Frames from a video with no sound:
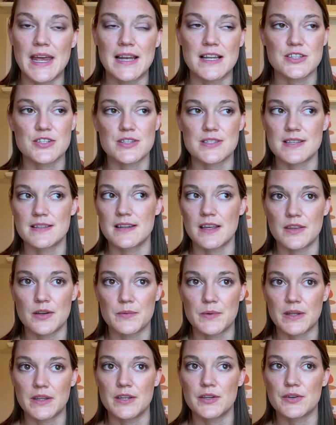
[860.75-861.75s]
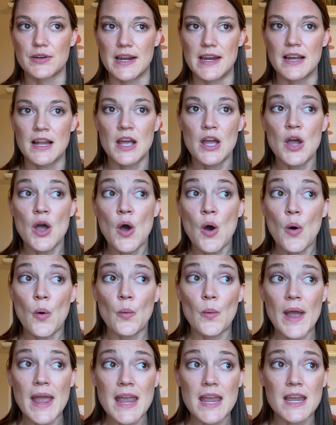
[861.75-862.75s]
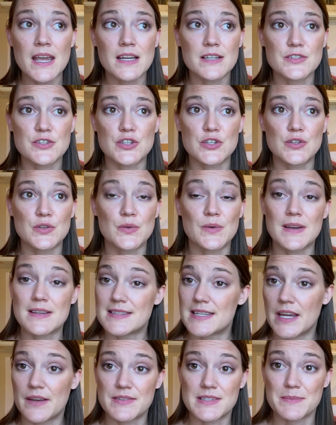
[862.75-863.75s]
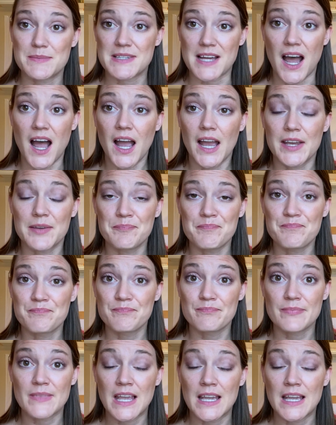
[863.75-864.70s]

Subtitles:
And it's just another really great way to save some time